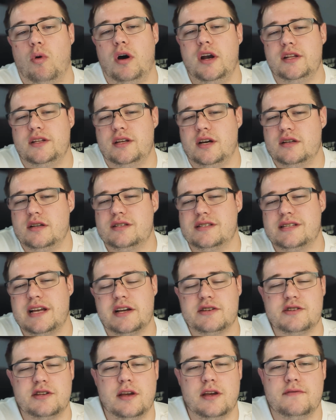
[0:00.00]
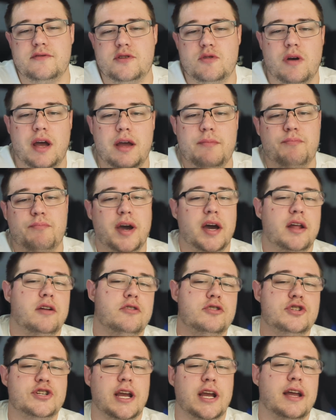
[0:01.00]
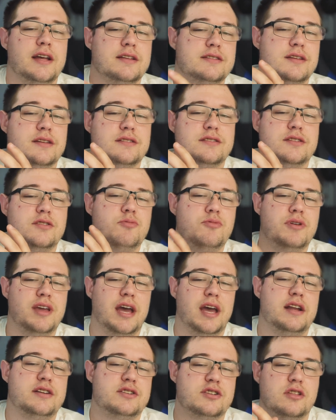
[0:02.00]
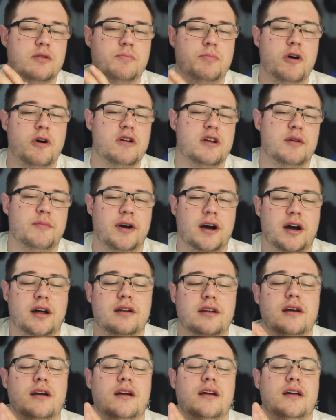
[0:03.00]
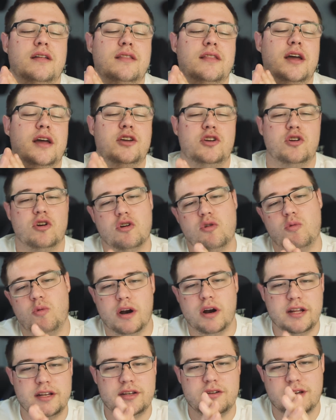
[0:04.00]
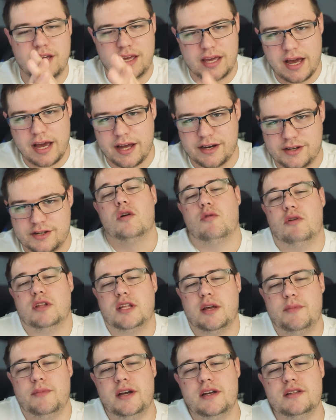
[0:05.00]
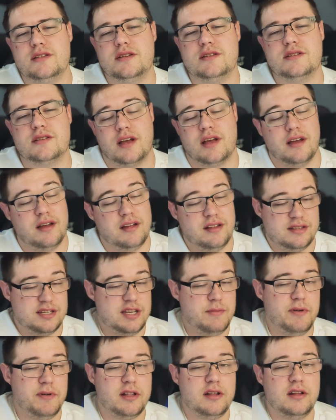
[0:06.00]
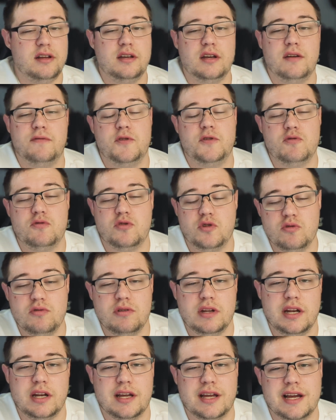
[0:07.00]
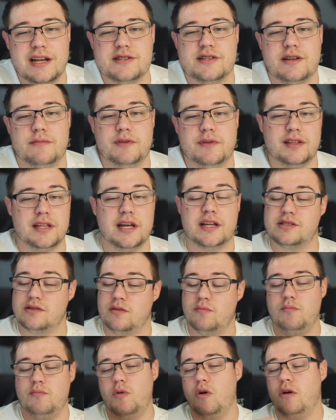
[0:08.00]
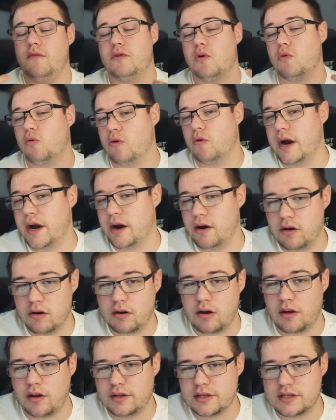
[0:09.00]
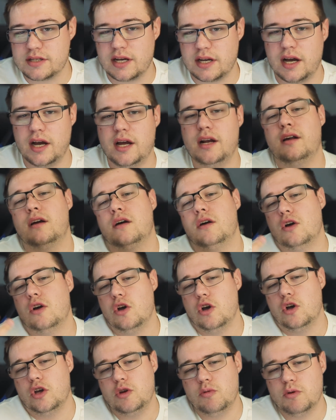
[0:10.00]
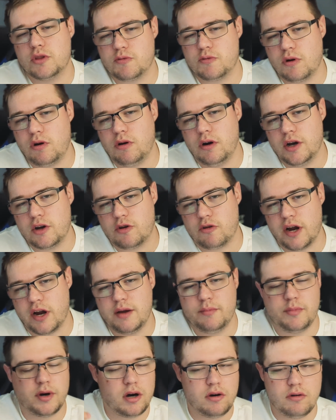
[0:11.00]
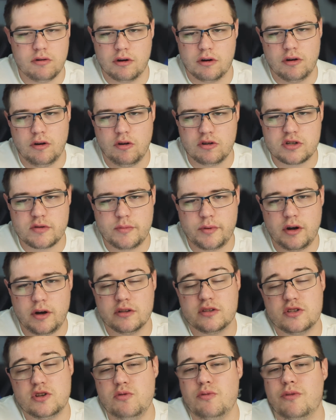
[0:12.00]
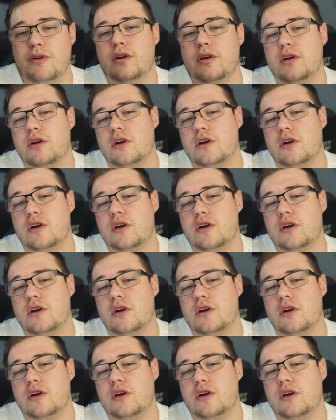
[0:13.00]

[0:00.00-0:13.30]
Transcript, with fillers: What it does is actually gives you a better chance to catch the Pokemon that you're wanting to catch. What that means is typically if you do need to catch something that's more of a rare on the side, you would throw a great ball or an ultra ball to